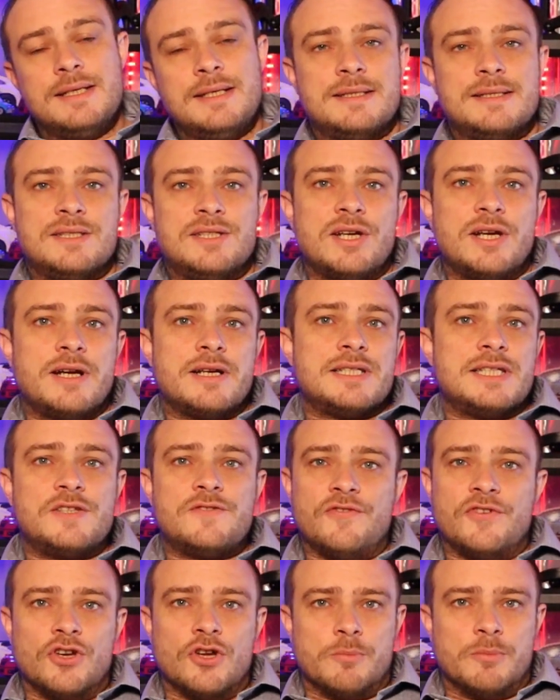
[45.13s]
in these chairs
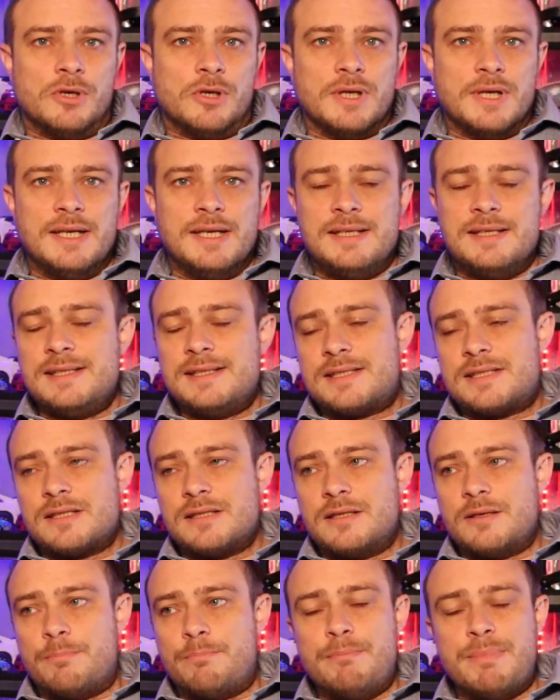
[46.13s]
is phenomenal. It
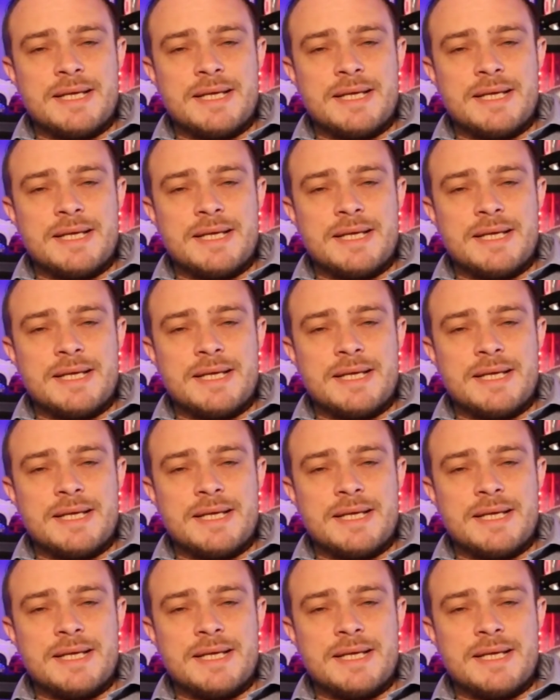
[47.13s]
is the